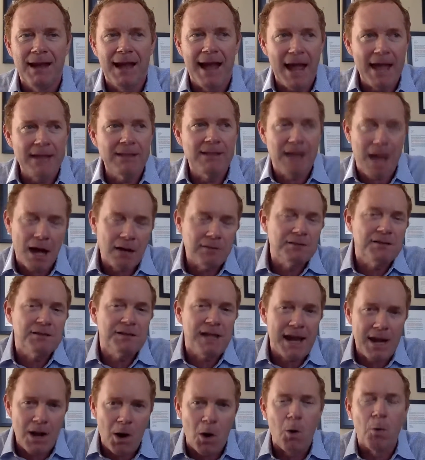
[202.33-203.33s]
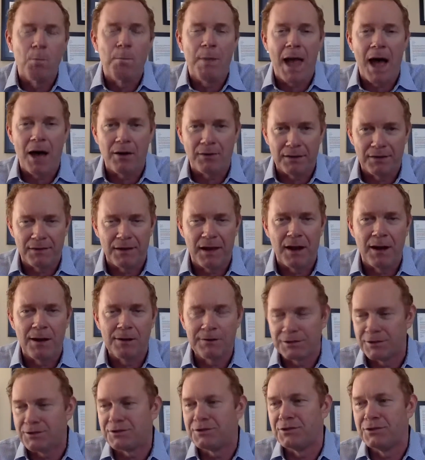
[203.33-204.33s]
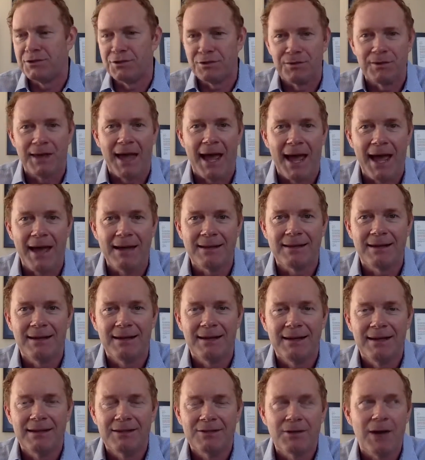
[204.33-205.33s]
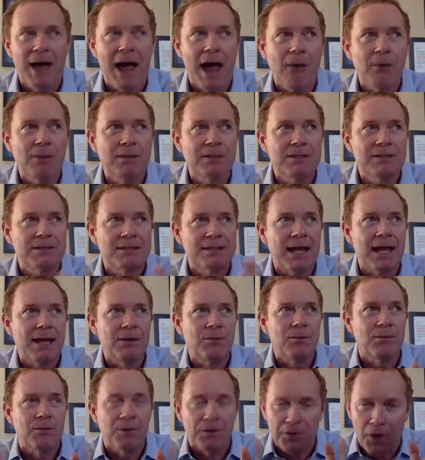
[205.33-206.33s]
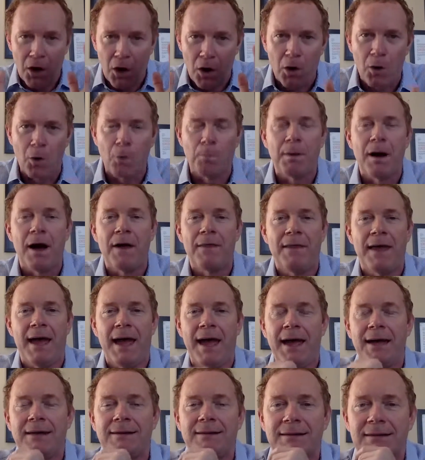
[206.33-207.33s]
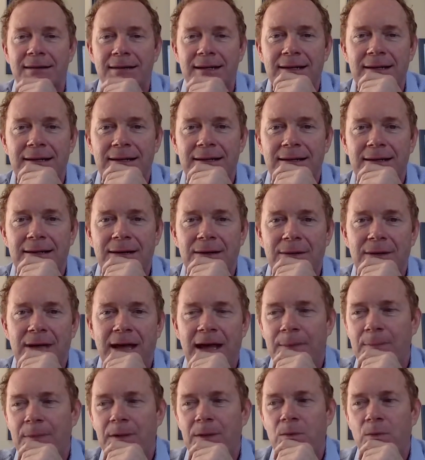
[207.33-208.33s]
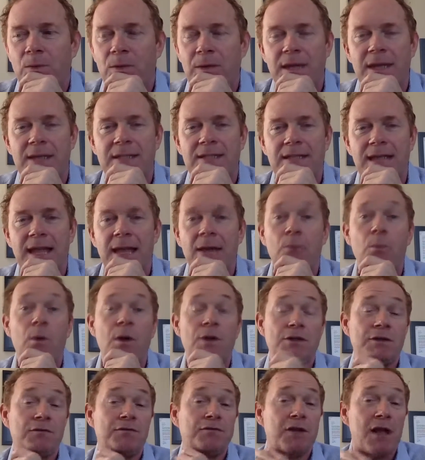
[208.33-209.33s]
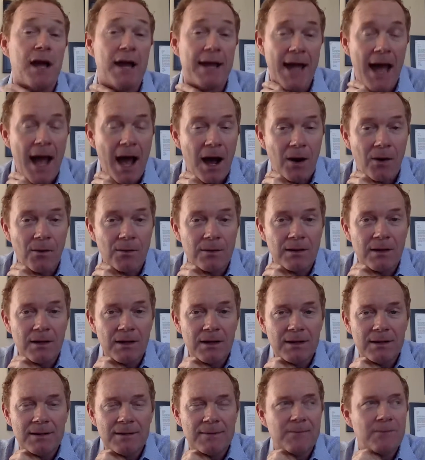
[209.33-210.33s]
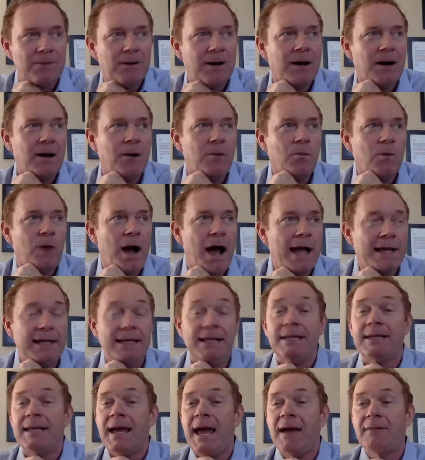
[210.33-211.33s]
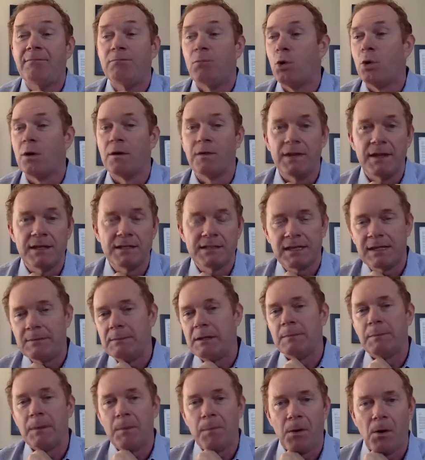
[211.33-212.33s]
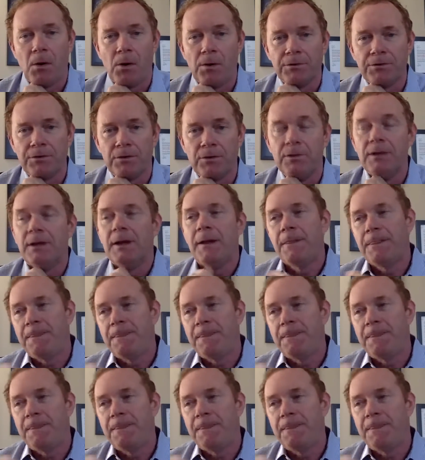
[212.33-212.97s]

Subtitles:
I'll stay Hope Alley there just to do that. So I would stay with Hope on that. Okay, but when they say, why don't you fly out? I need to have more of this. Give me a proposal.